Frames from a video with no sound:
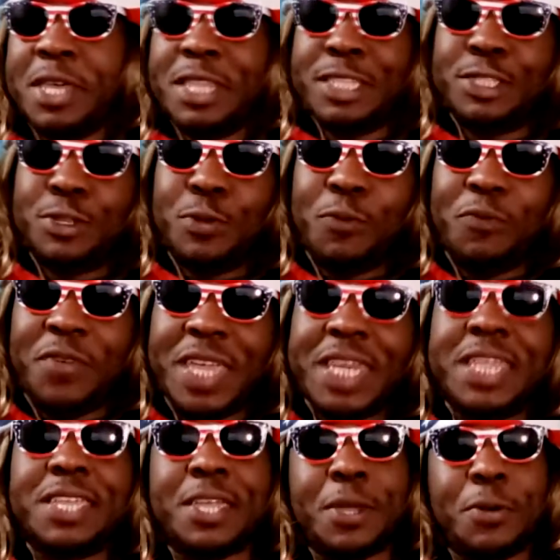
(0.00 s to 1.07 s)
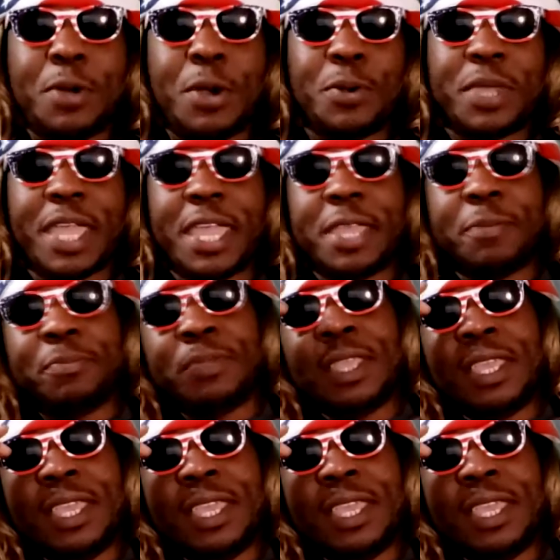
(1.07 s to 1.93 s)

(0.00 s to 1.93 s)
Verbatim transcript: this new video, okay,